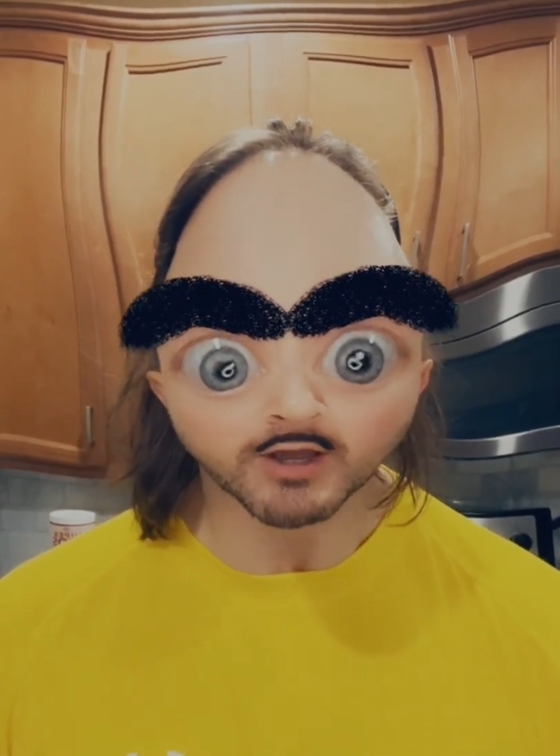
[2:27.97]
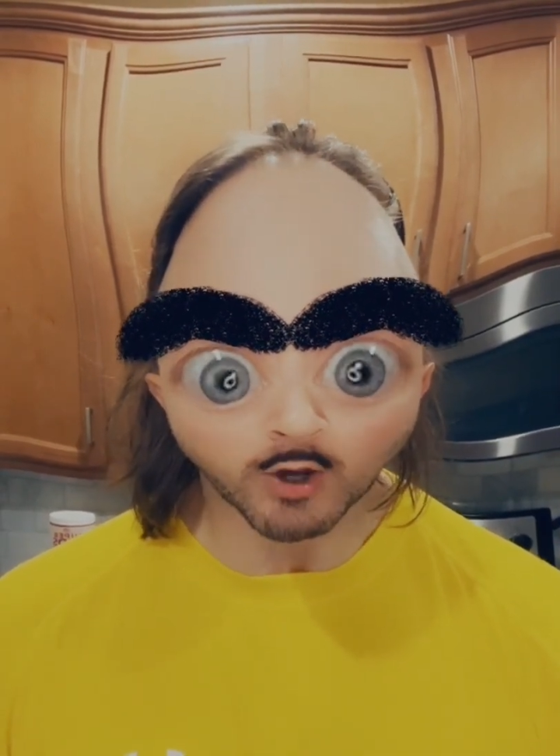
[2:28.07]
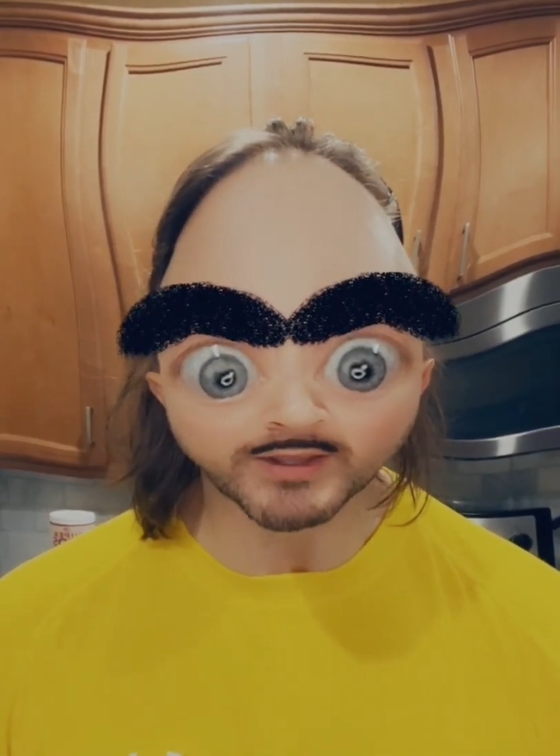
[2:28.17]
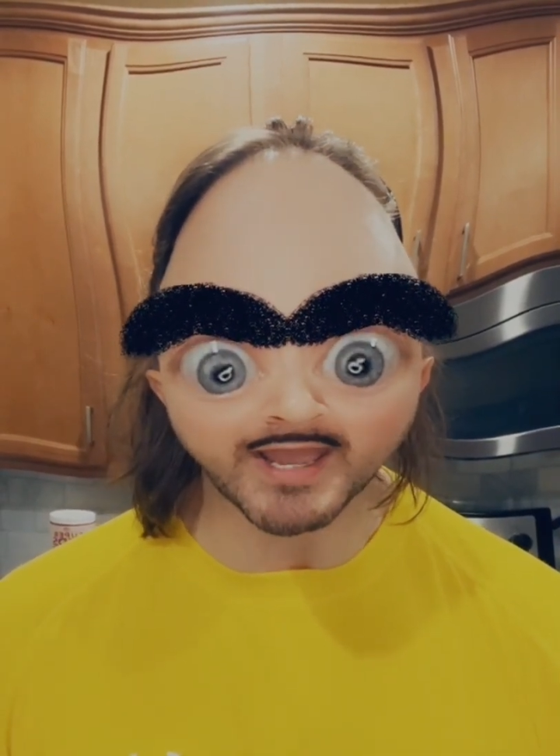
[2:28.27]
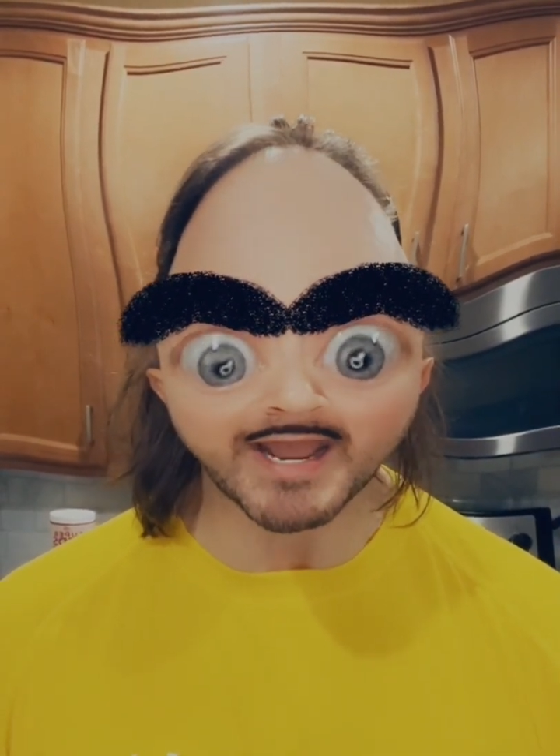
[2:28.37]

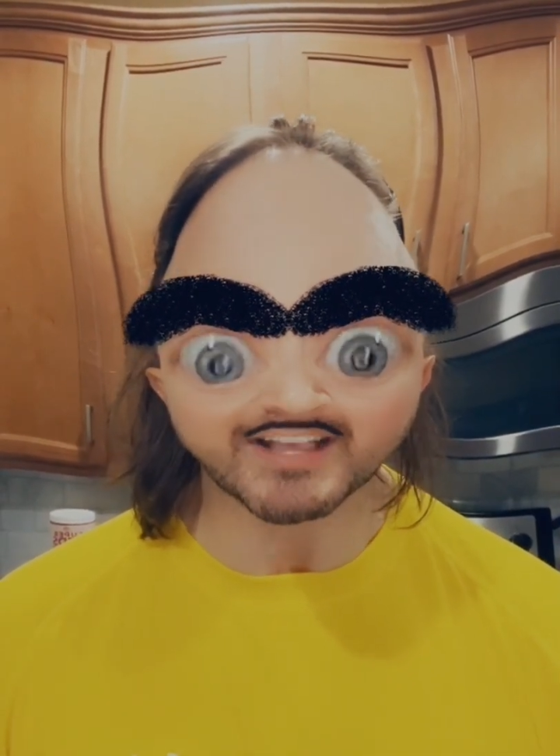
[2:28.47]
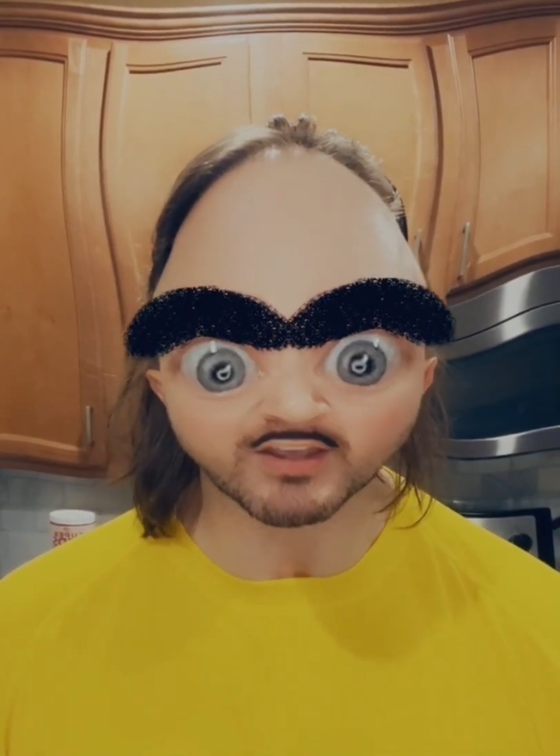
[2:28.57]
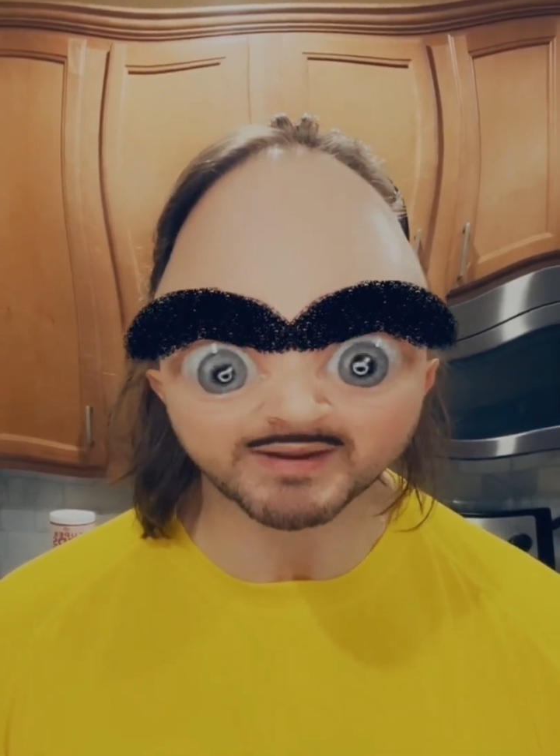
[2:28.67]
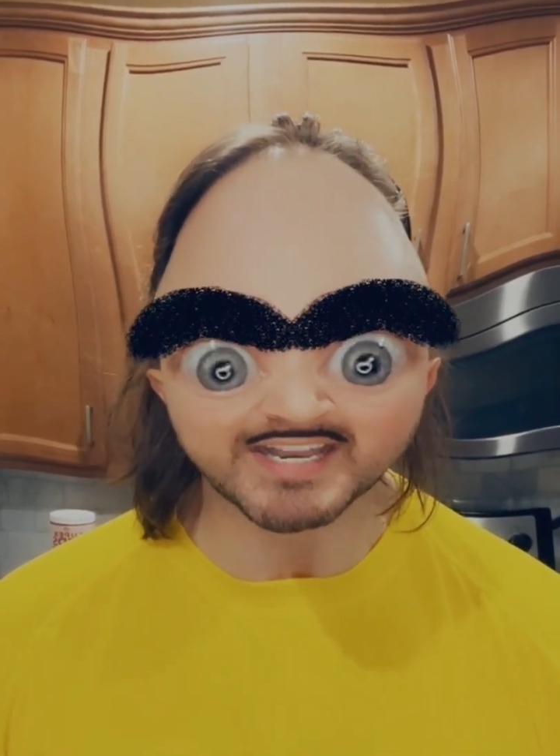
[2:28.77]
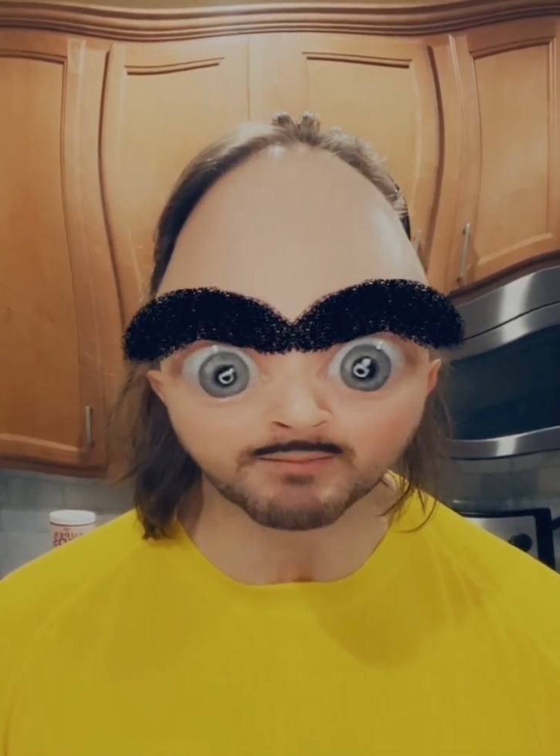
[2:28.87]
okay, as
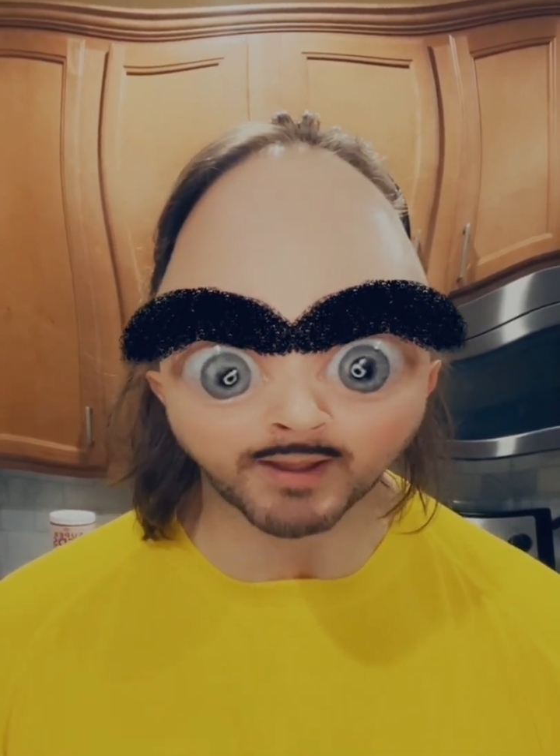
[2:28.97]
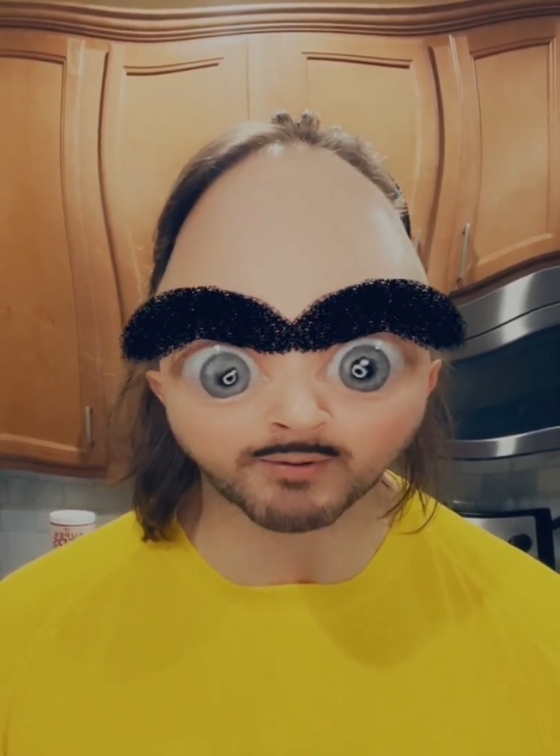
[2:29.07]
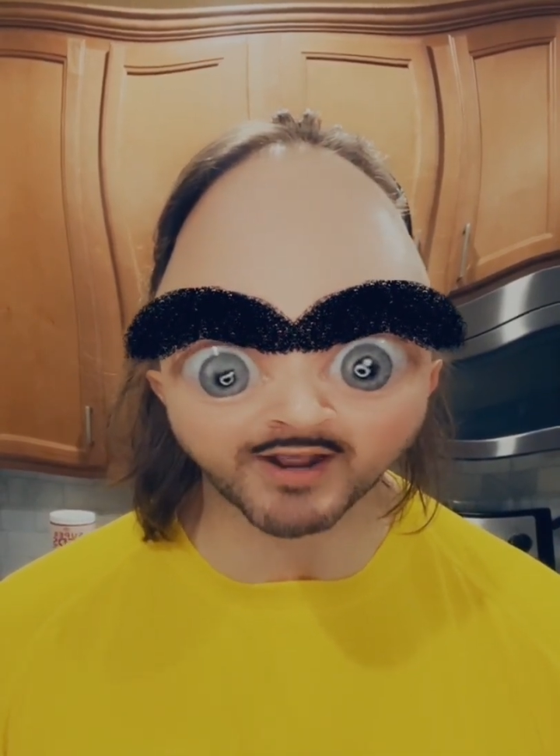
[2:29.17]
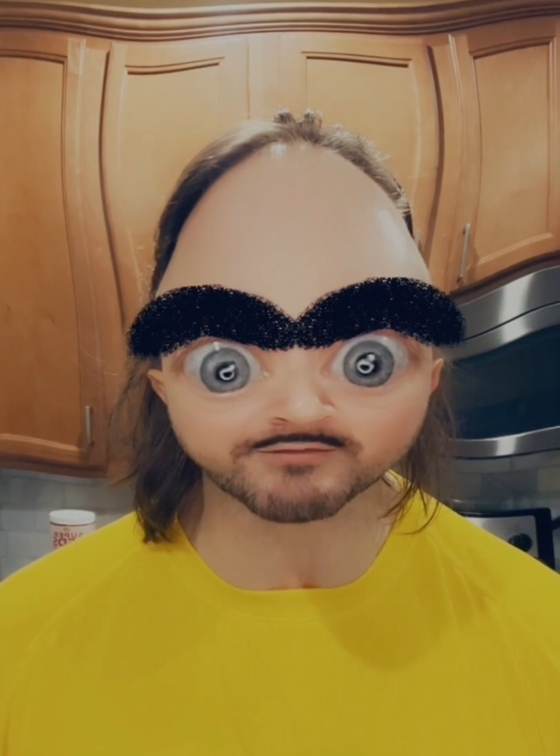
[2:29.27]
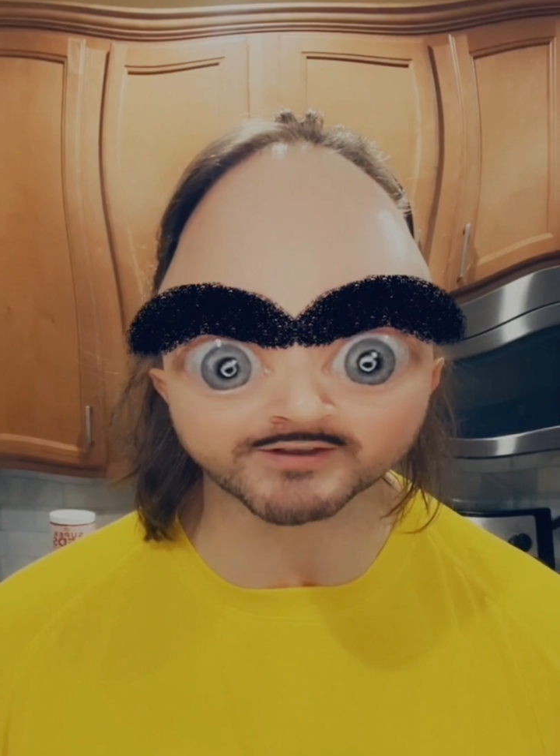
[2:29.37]
I'm eating my
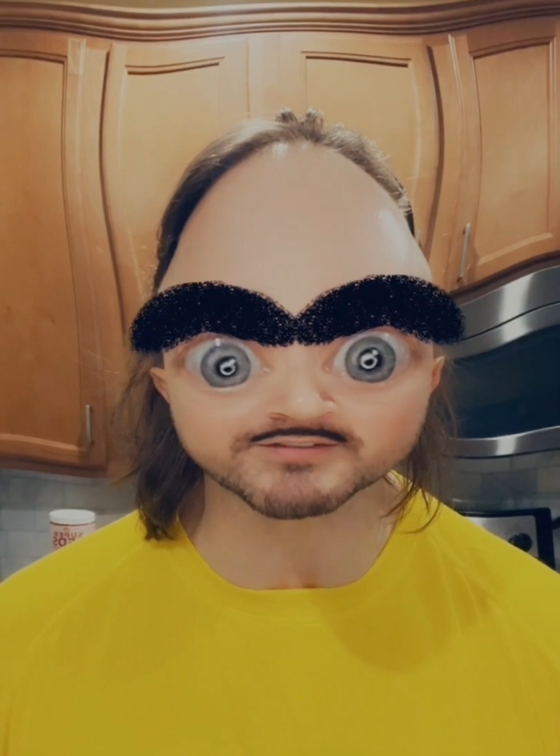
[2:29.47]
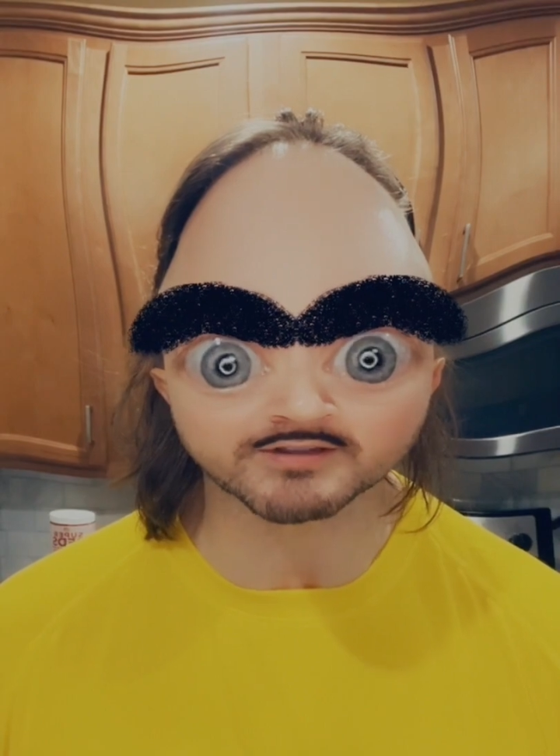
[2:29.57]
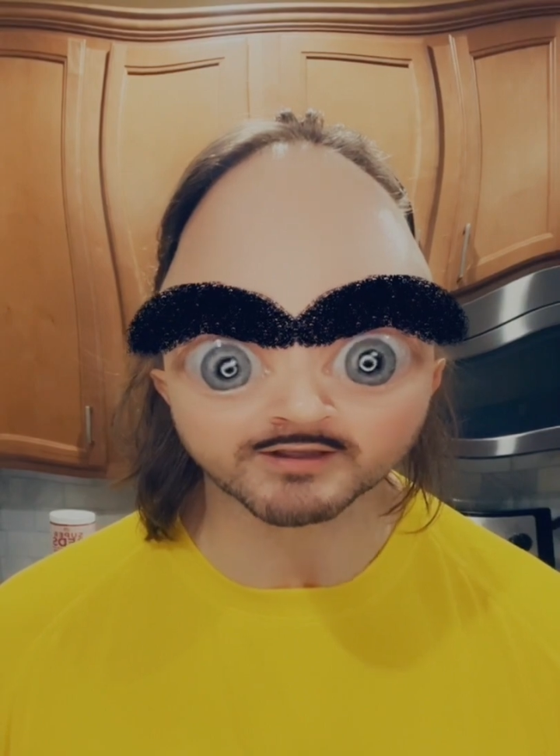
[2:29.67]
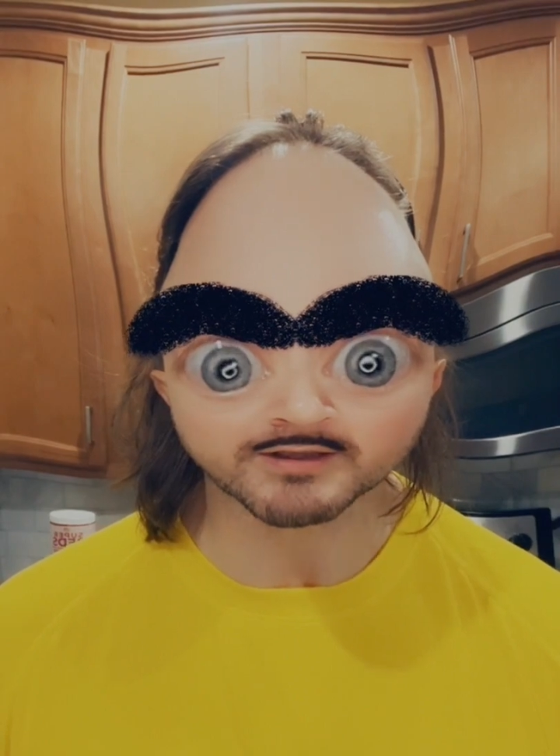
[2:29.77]
breakfast.